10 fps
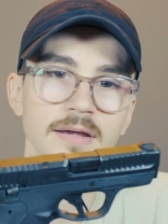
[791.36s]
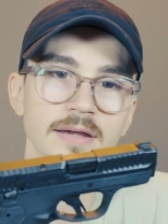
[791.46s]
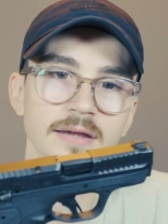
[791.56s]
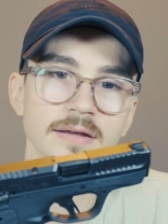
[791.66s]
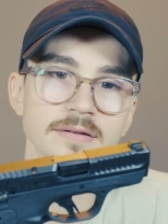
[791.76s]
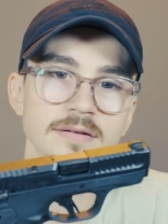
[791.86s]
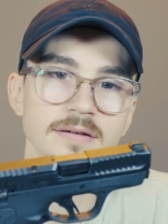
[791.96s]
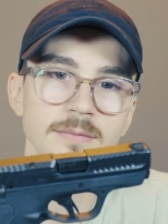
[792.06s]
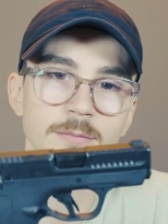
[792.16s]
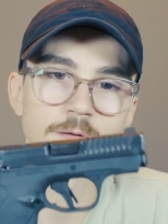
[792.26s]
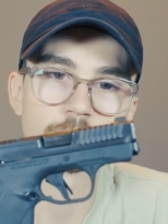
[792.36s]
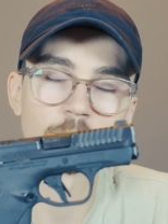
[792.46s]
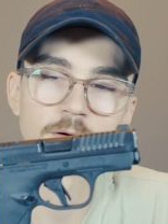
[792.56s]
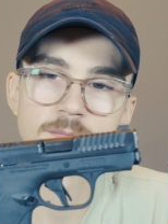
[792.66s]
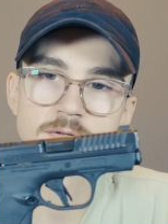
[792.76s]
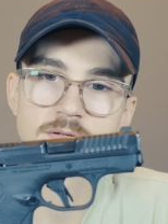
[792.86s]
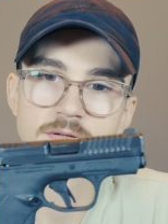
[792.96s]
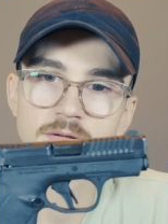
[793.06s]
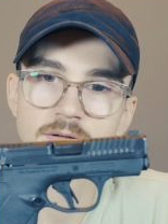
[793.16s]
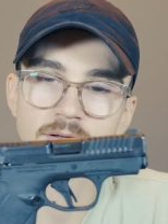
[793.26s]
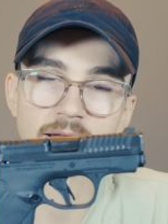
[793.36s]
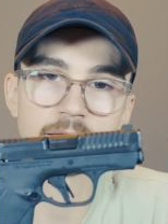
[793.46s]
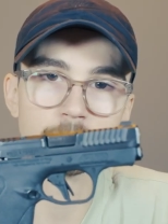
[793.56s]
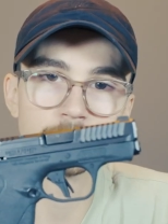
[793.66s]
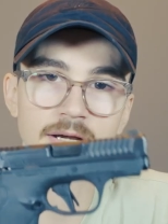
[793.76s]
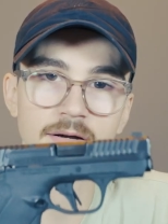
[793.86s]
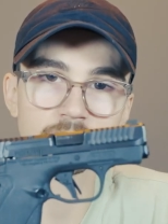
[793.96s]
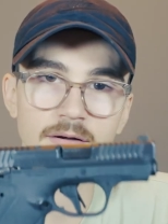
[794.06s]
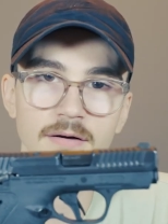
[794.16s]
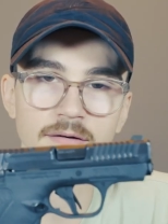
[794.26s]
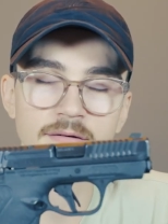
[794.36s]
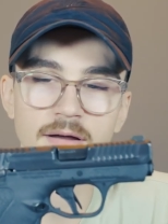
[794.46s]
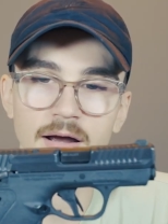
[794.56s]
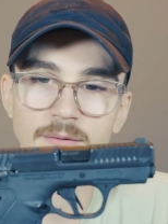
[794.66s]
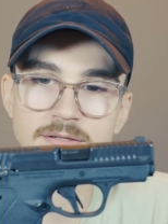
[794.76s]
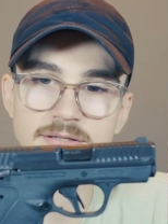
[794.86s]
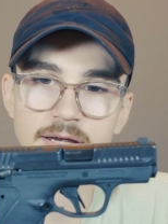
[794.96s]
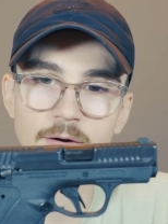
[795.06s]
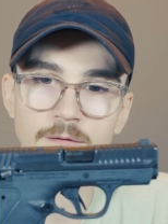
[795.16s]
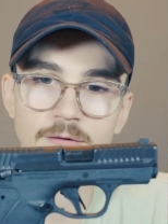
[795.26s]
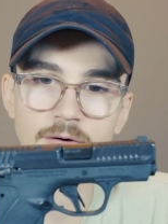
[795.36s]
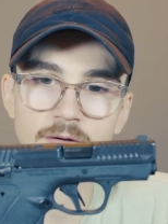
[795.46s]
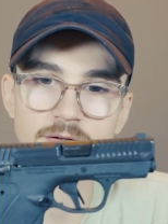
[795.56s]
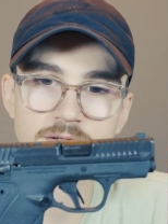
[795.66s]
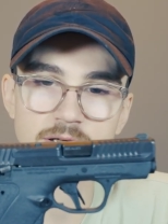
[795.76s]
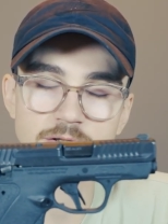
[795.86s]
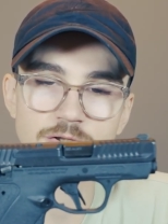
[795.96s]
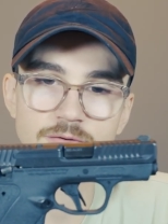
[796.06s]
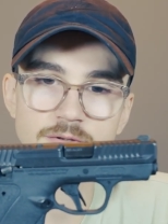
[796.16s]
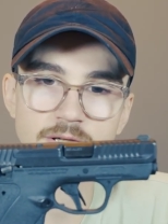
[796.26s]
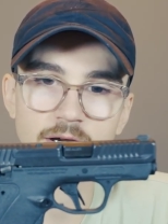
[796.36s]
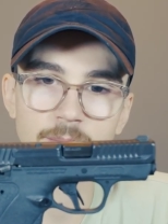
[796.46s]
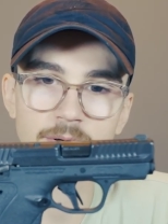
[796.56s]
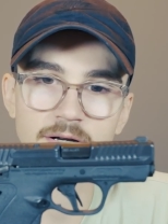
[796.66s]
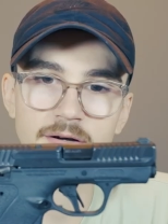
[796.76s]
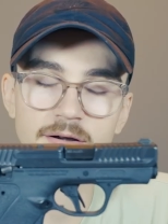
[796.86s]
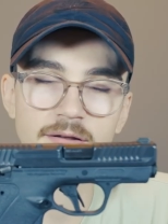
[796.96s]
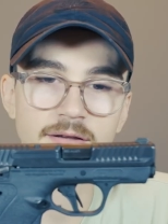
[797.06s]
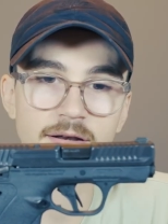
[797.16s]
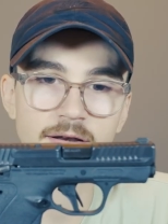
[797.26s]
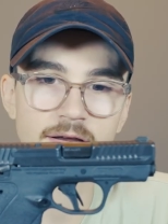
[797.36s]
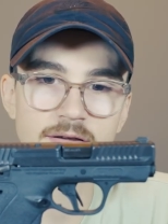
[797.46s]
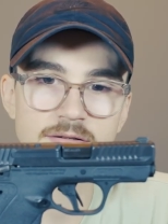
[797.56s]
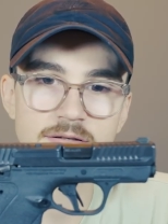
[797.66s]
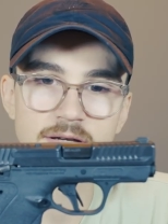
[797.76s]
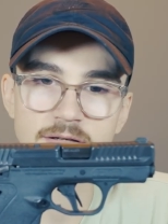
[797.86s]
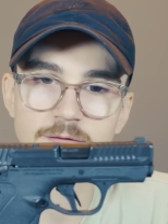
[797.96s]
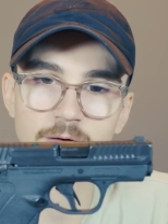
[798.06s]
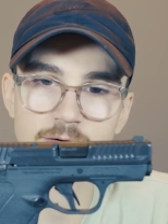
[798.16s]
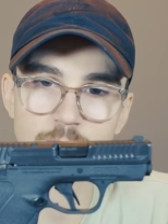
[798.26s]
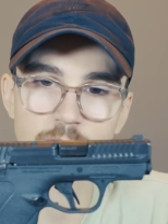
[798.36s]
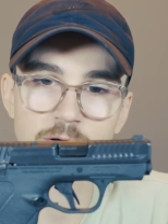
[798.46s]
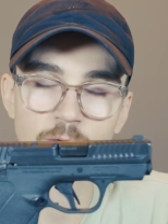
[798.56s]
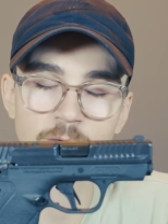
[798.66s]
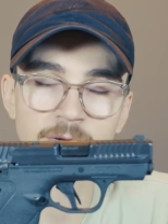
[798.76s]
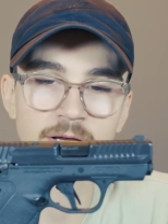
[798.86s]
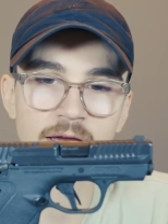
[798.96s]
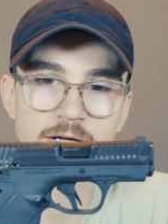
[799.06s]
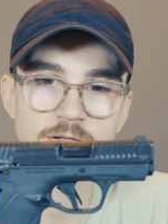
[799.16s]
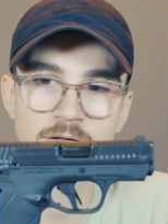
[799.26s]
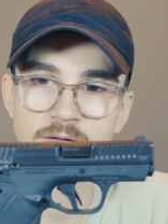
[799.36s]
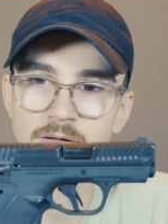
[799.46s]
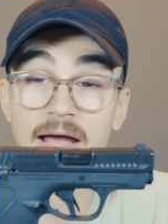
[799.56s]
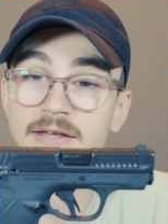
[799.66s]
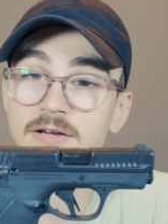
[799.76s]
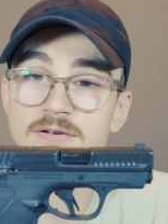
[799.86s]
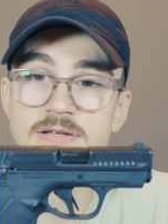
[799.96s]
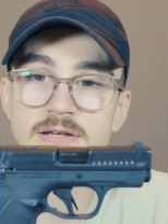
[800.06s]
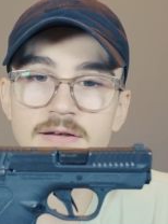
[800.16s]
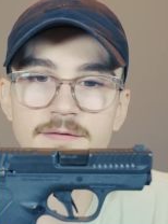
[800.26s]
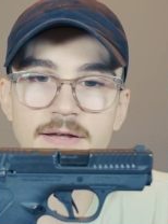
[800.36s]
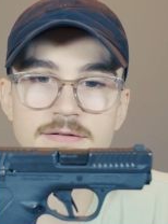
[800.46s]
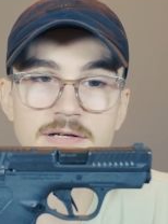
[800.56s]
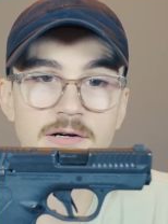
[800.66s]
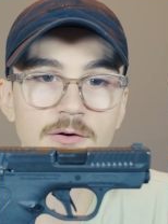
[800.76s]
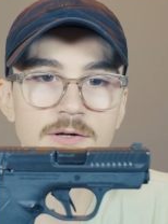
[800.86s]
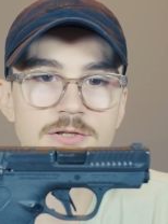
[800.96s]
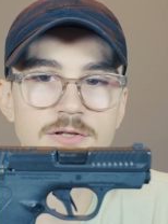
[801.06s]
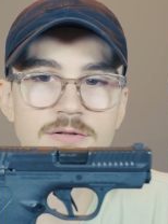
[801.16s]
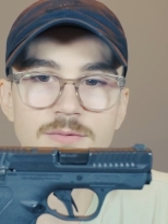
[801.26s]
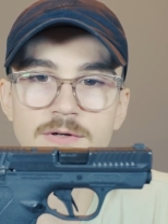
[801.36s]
It performs like a bigger gun. I would say overall, this thing shoots like a bigger gun than it is. As far as recoil mitigation, accuracy, I've had 0 issues